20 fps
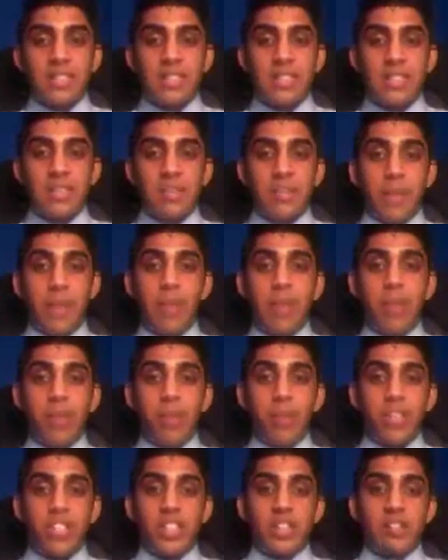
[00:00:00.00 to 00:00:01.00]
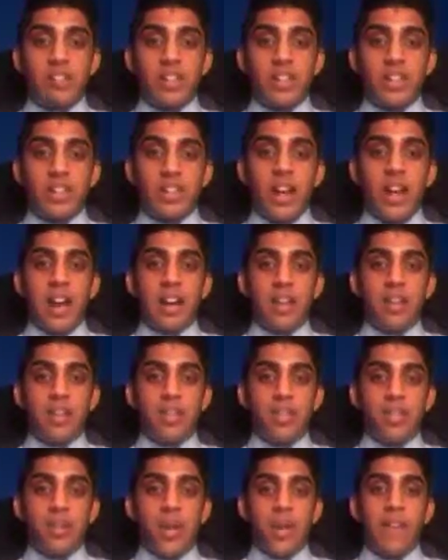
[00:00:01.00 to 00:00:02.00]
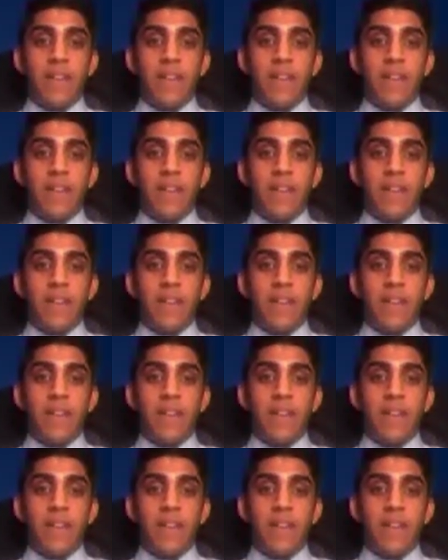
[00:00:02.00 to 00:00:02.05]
and the main points being tied into a